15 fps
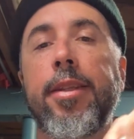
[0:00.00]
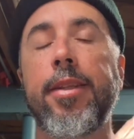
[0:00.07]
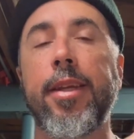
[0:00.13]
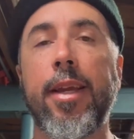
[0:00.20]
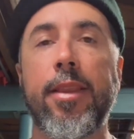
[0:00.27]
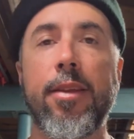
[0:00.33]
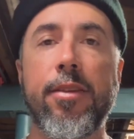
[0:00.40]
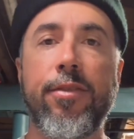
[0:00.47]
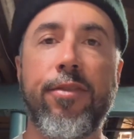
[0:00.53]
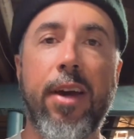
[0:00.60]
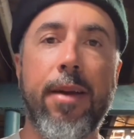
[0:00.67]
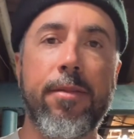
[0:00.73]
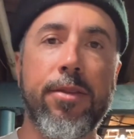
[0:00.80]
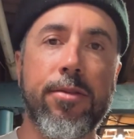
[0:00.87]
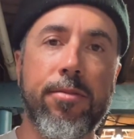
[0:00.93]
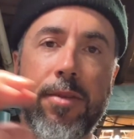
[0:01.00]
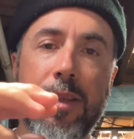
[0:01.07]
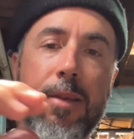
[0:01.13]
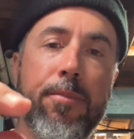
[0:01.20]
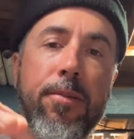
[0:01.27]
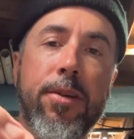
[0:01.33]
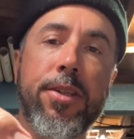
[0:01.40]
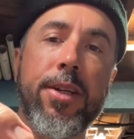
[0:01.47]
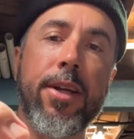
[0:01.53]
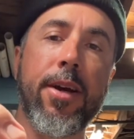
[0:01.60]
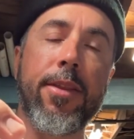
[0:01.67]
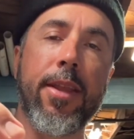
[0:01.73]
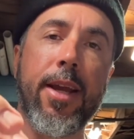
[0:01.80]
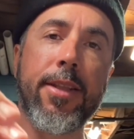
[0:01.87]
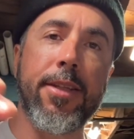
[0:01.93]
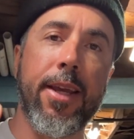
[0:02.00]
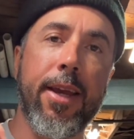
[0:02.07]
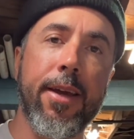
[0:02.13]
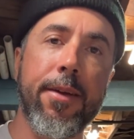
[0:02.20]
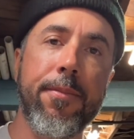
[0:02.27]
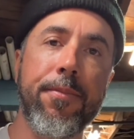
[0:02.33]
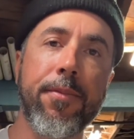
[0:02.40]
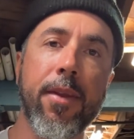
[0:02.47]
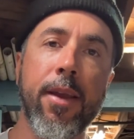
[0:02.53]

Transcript: to get those fibers really pushing on that tail,